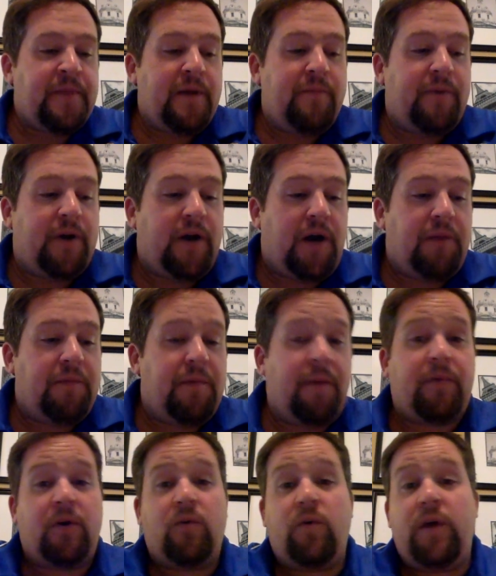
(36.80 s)
But
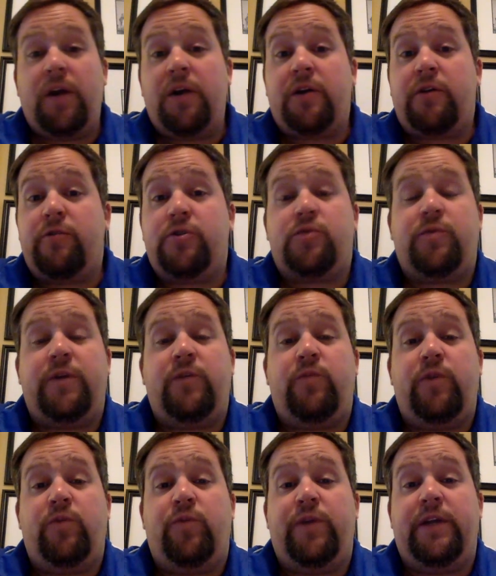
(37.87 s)
remember, in a close read,
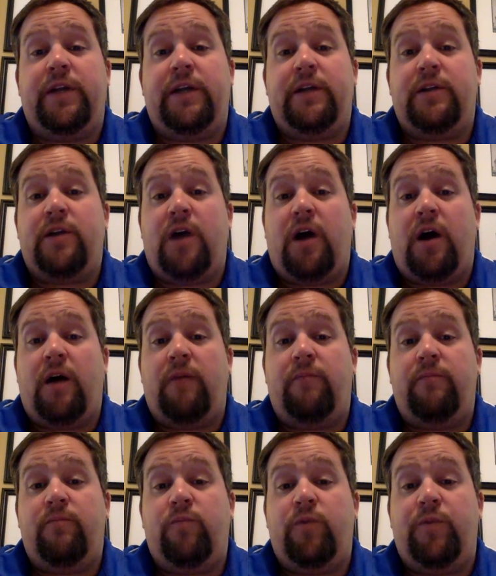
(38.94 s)
we
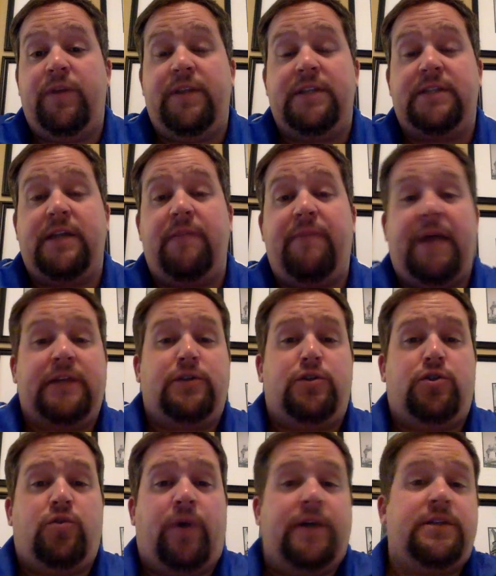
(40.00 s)
read the same
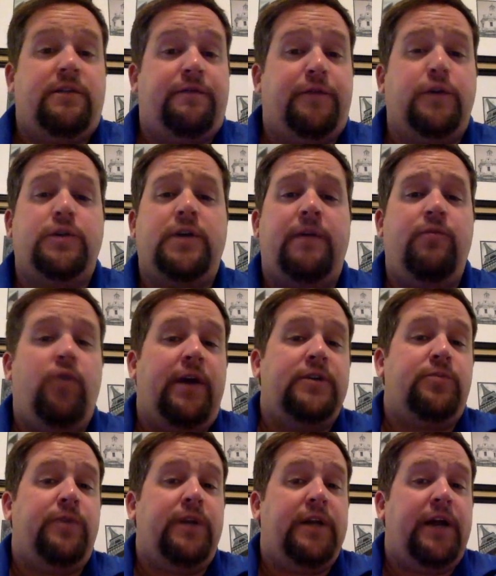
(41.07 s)
passage twice. The first time you
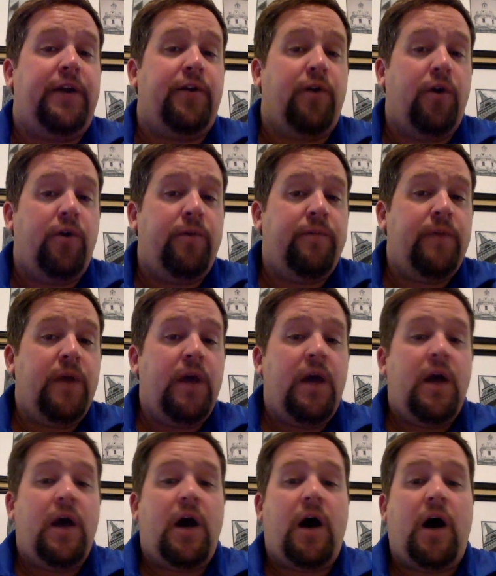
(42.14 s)
guys read it on your own,
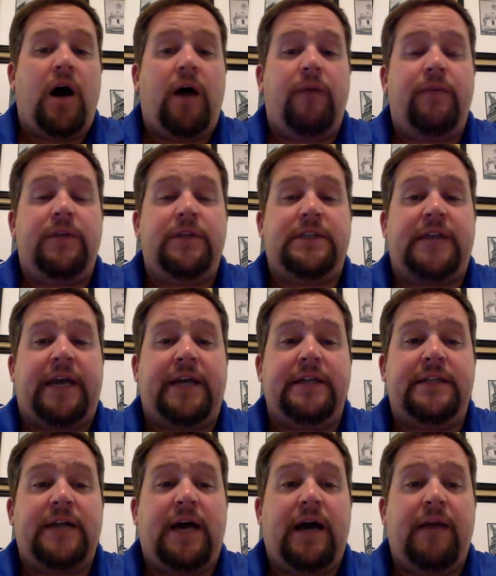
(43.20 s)
the second
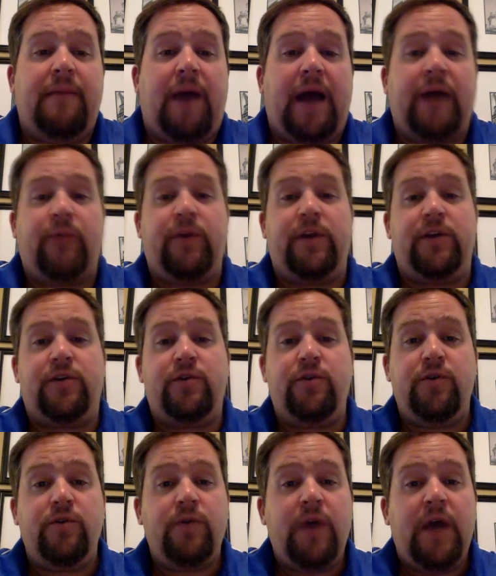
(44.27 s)
time I read it to
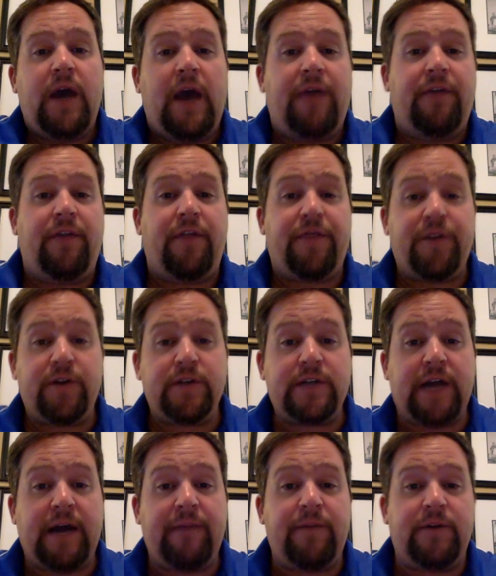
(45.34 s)
you, and then the third
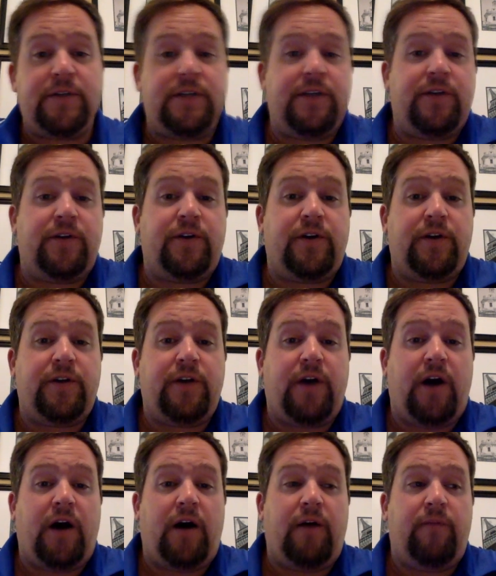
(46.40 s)
time there's either
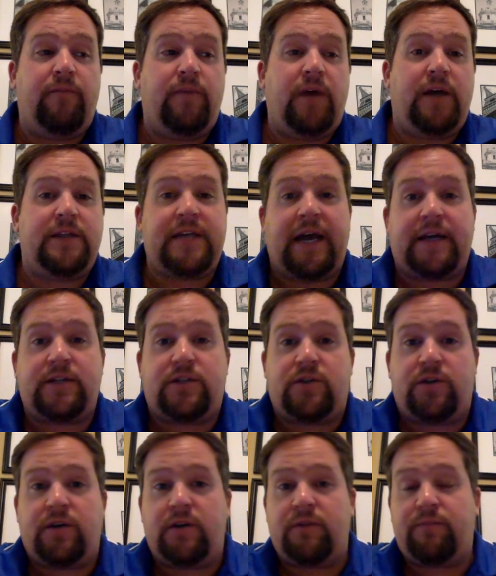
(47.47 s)
a text
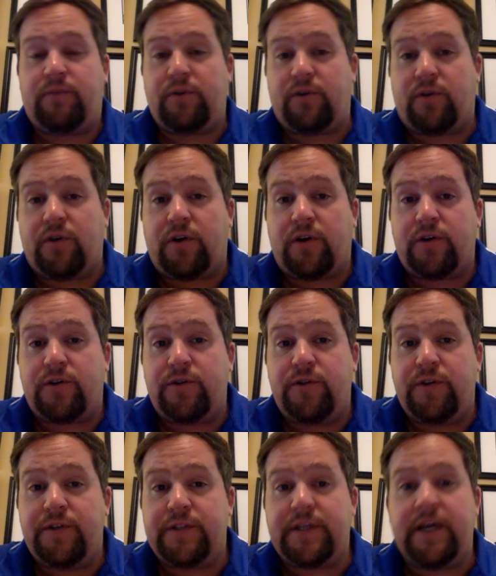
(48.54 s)
or a political cartoon
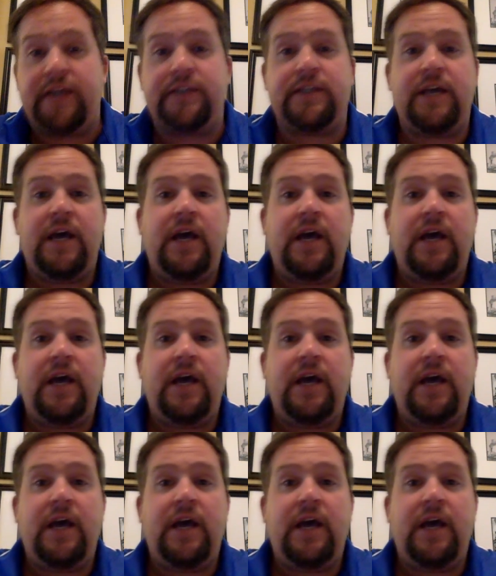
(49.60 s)
in this case